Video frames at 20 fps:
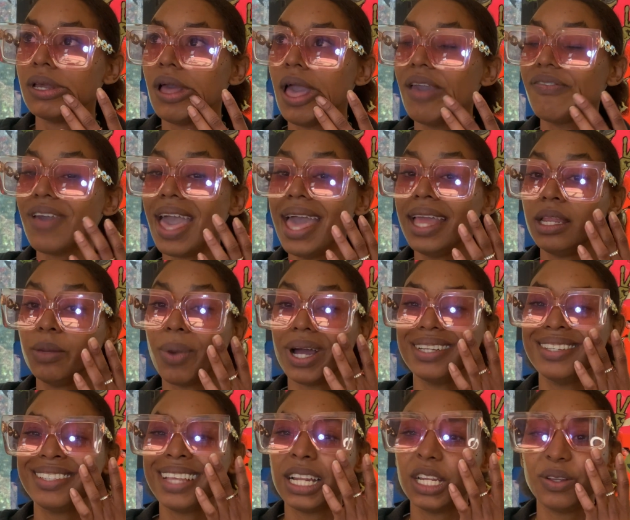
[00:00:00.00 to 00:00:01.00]
if
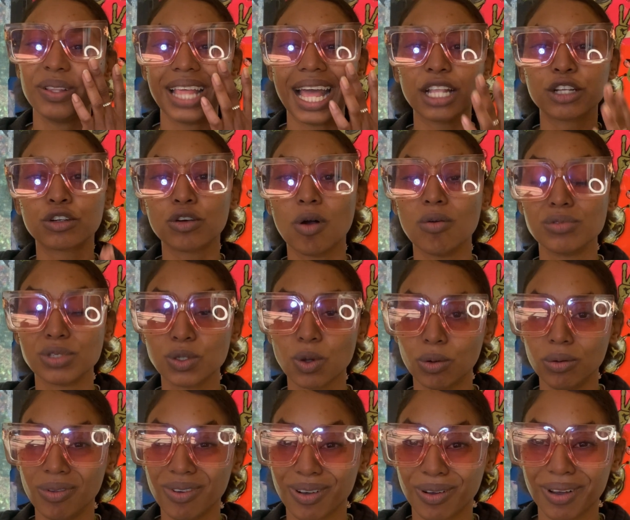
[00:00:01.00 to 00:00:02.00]
anybody tell you that crowds
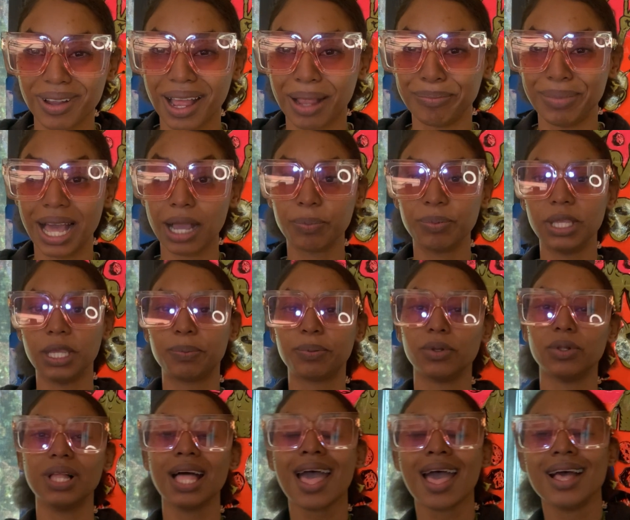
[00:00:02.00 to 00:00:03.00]
don't look good on black
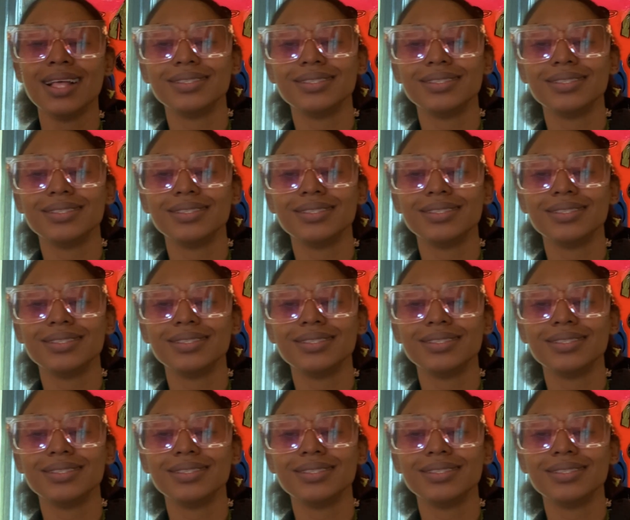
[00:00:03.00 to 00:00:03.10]
people,